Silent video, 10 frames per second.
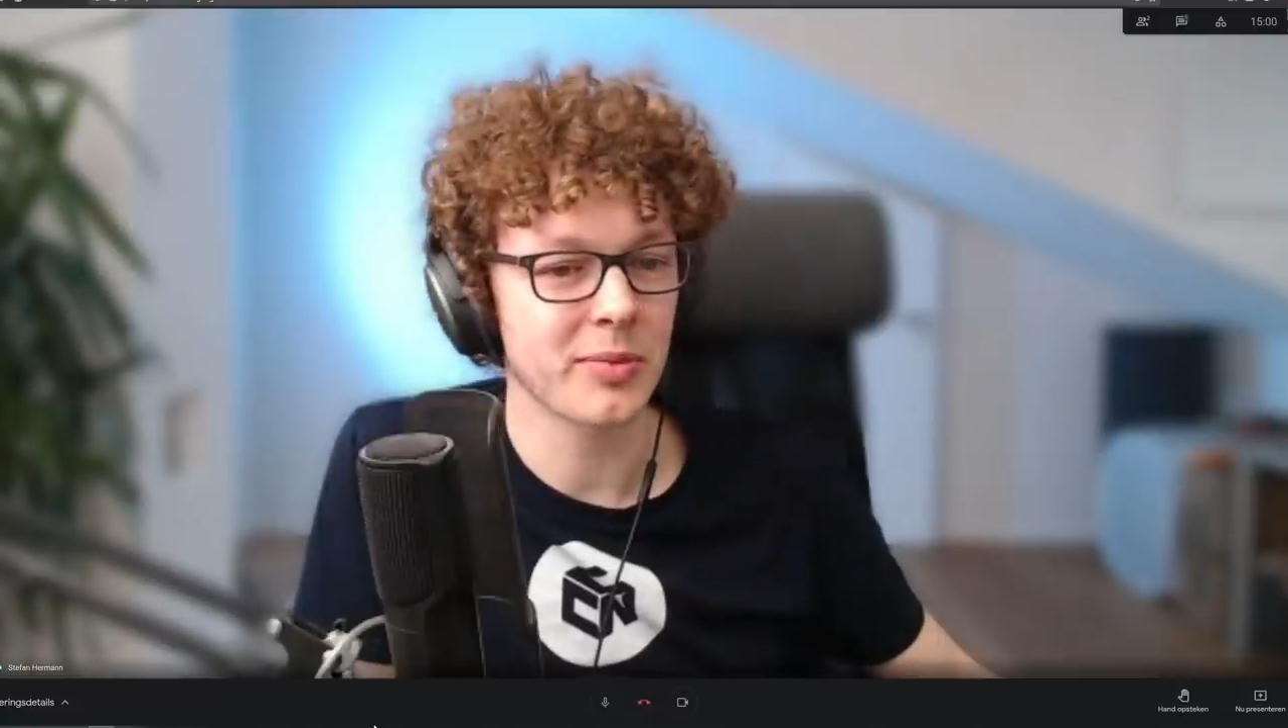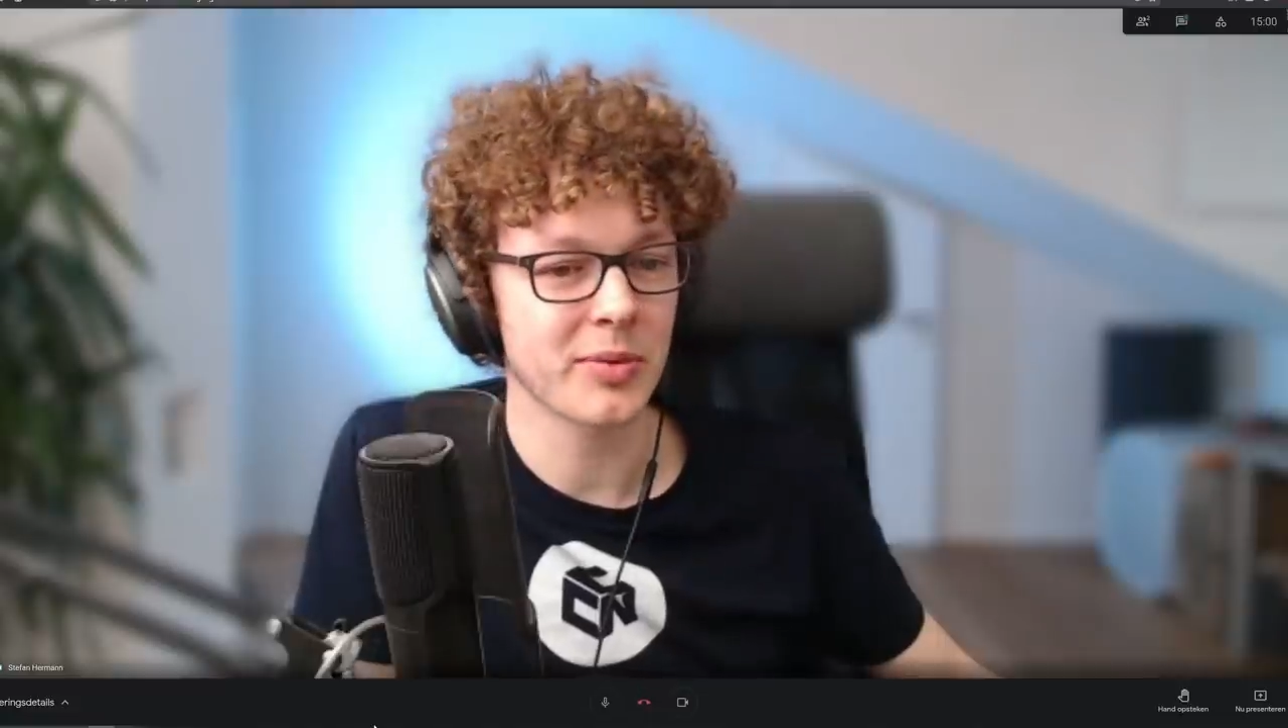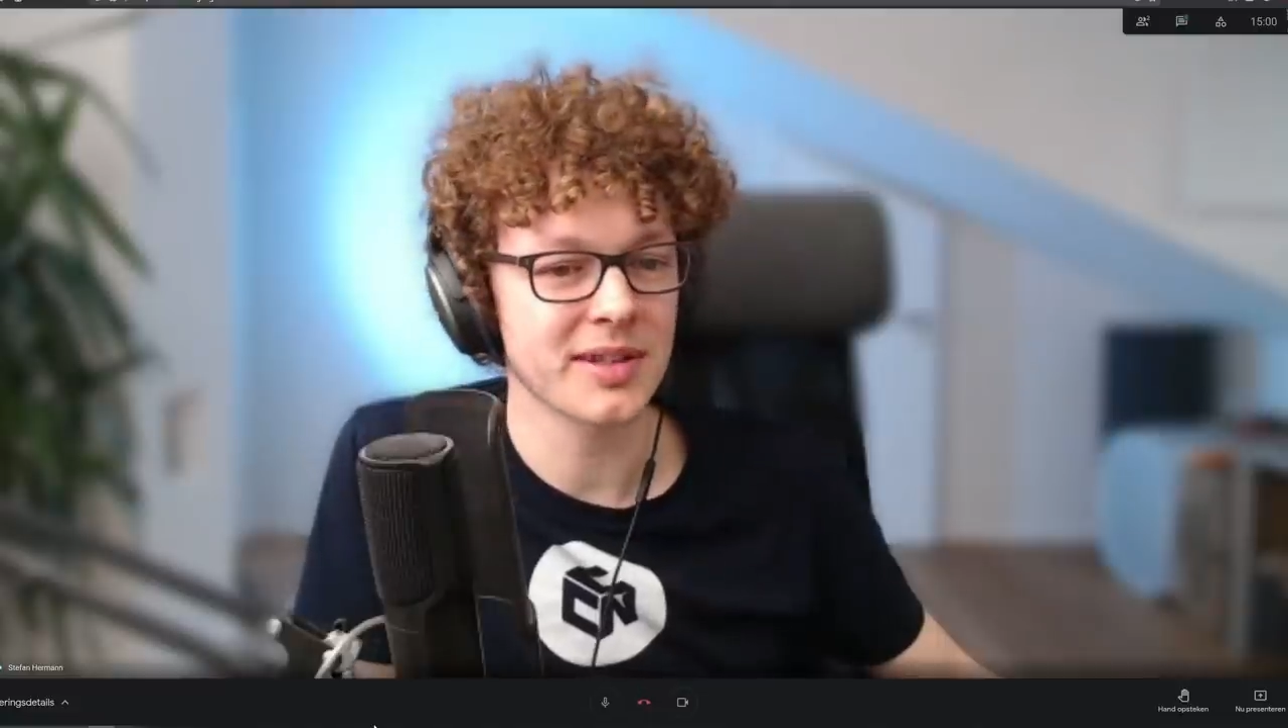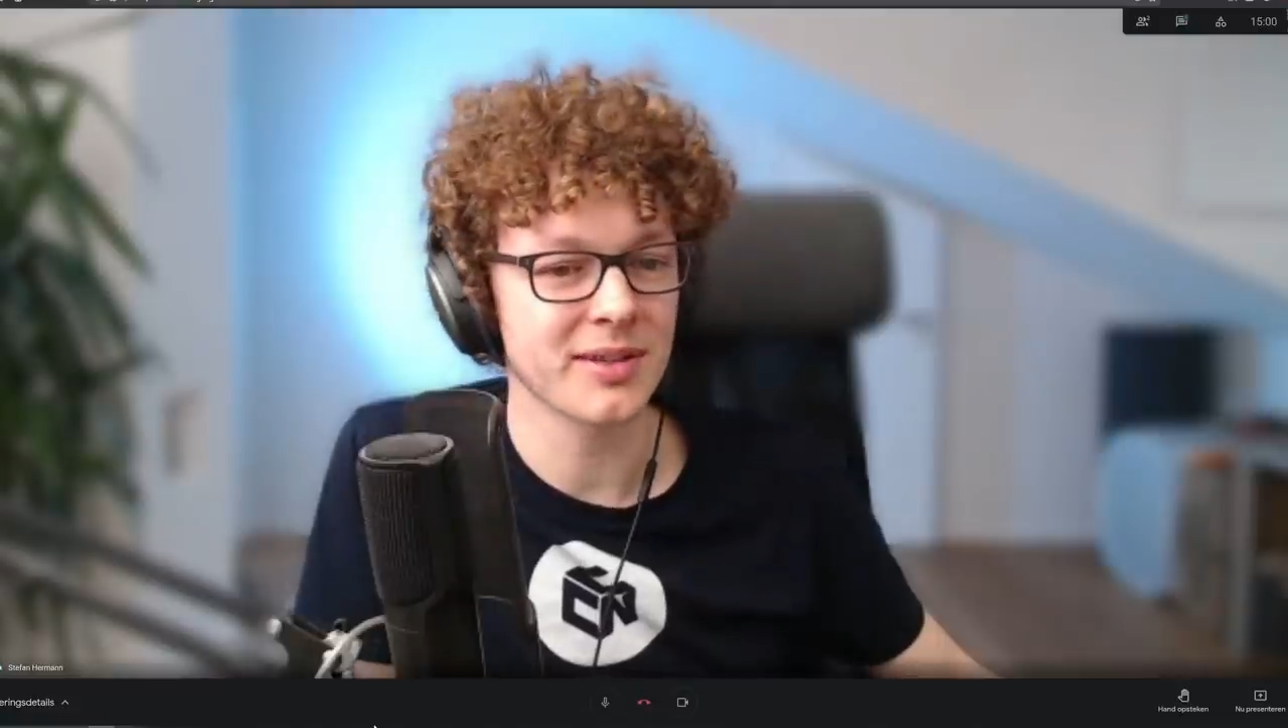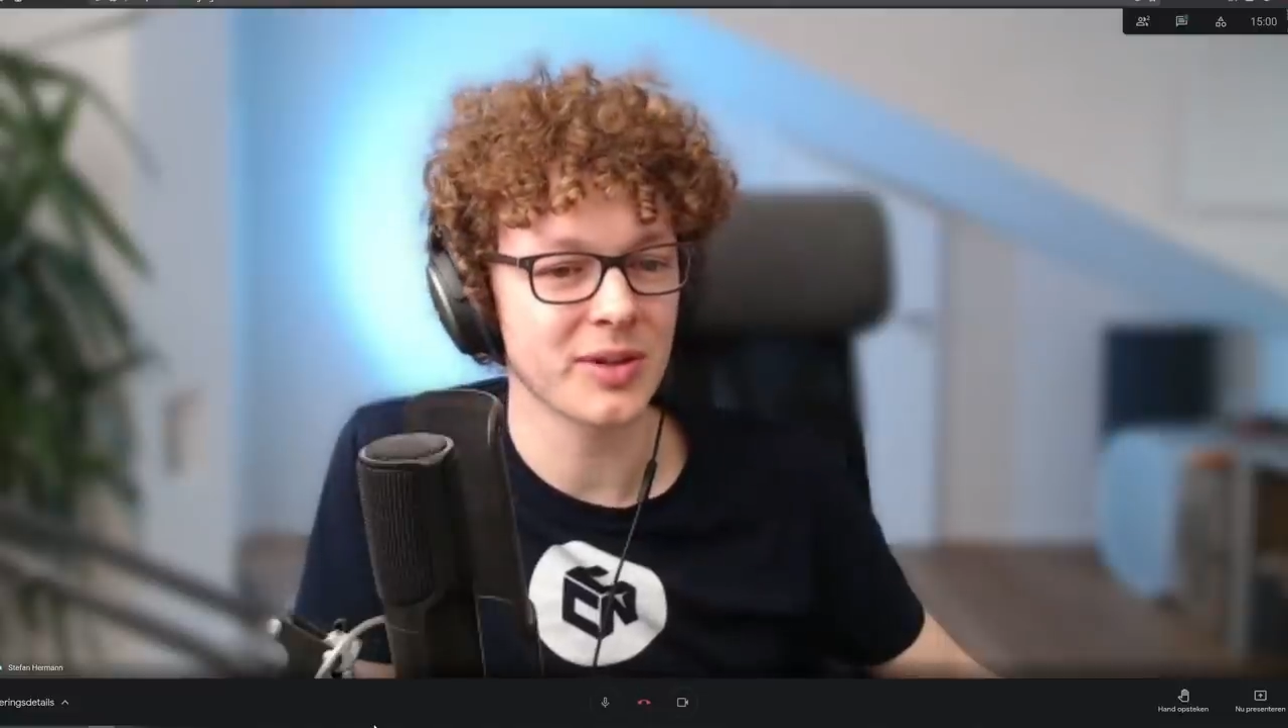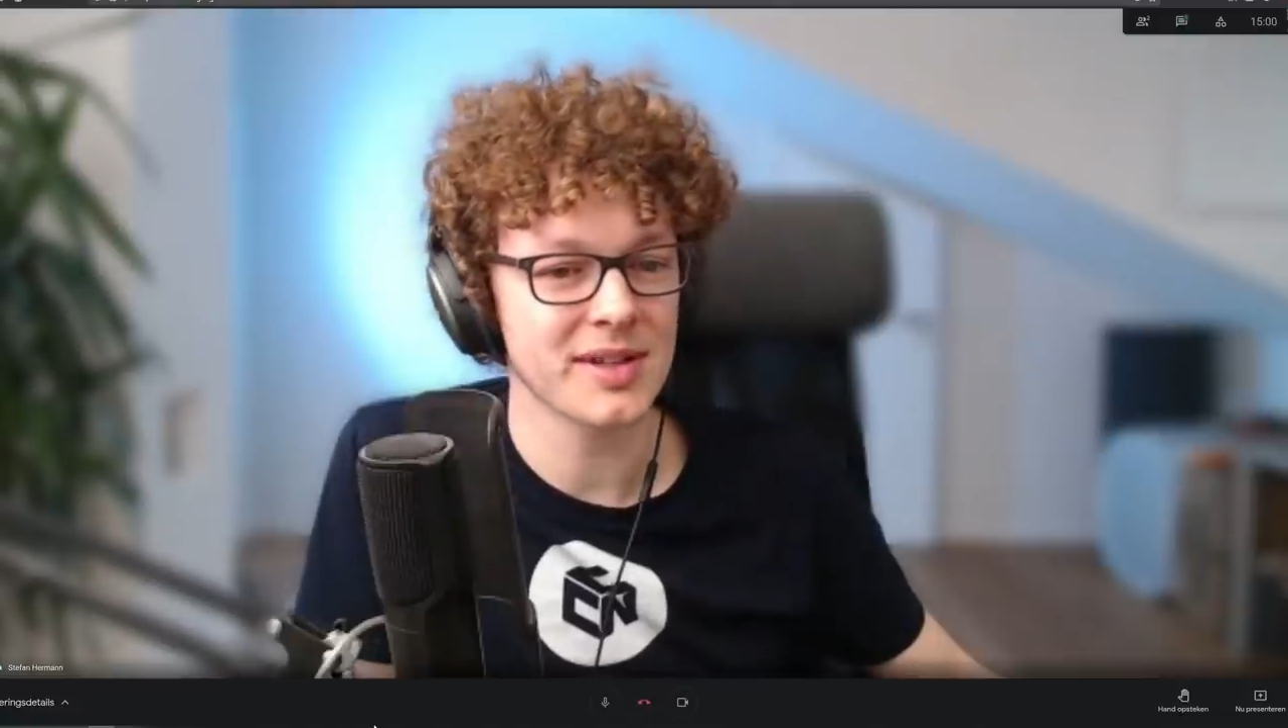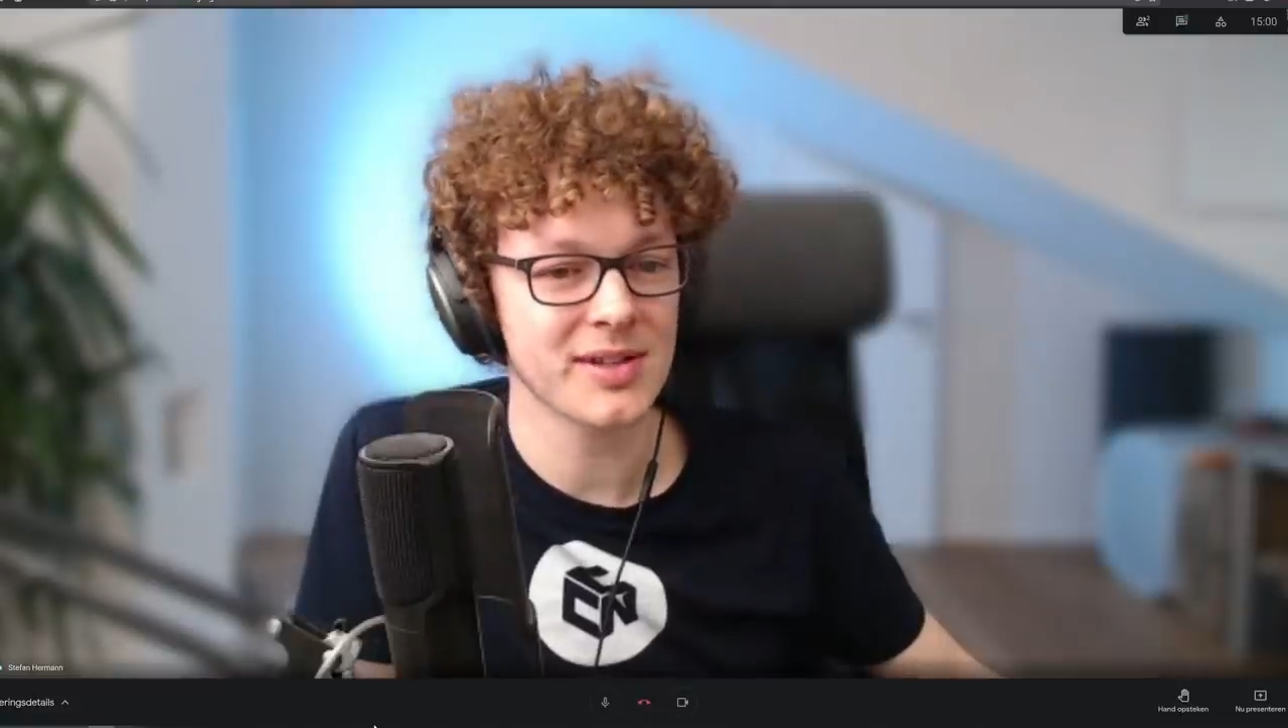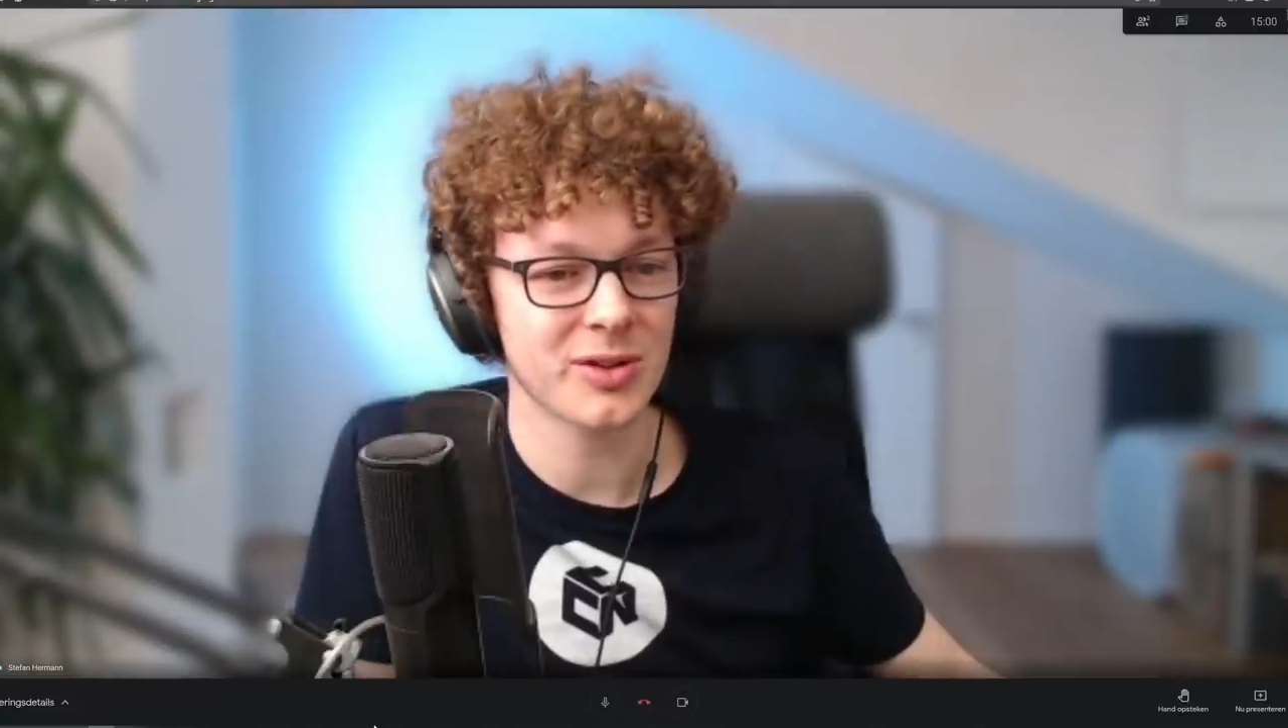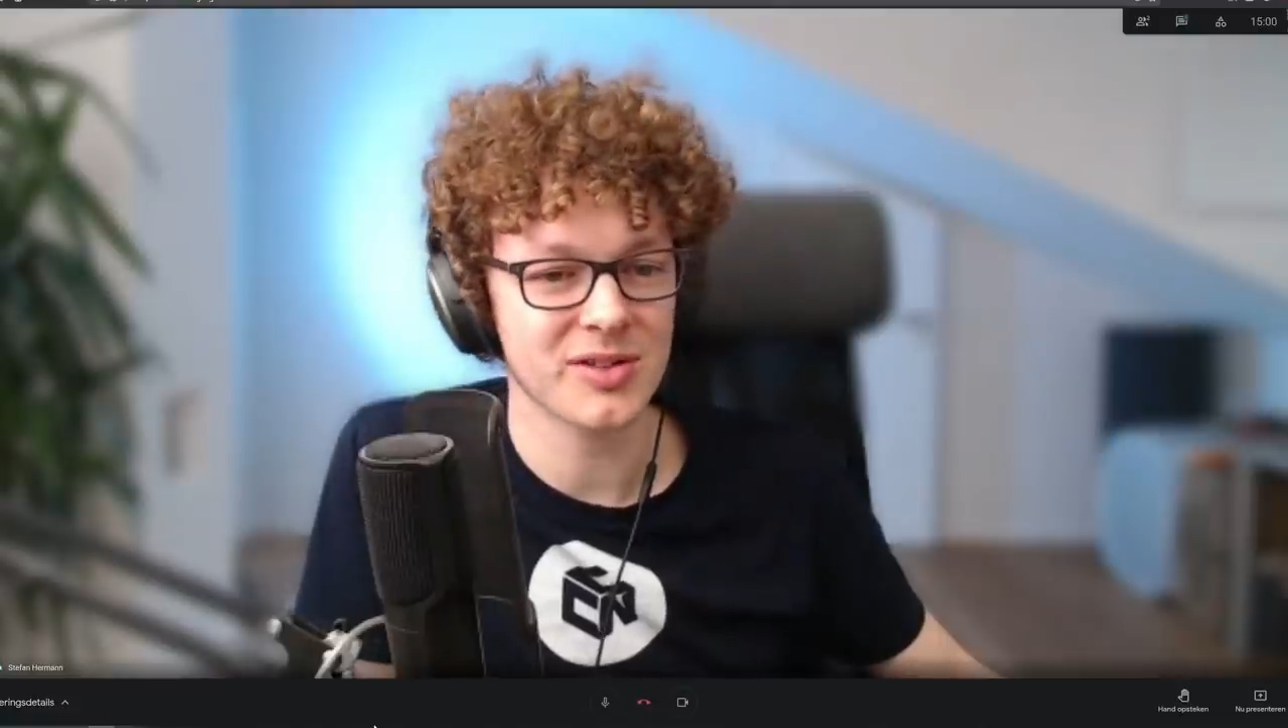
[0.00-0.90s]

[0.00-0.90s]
D printing research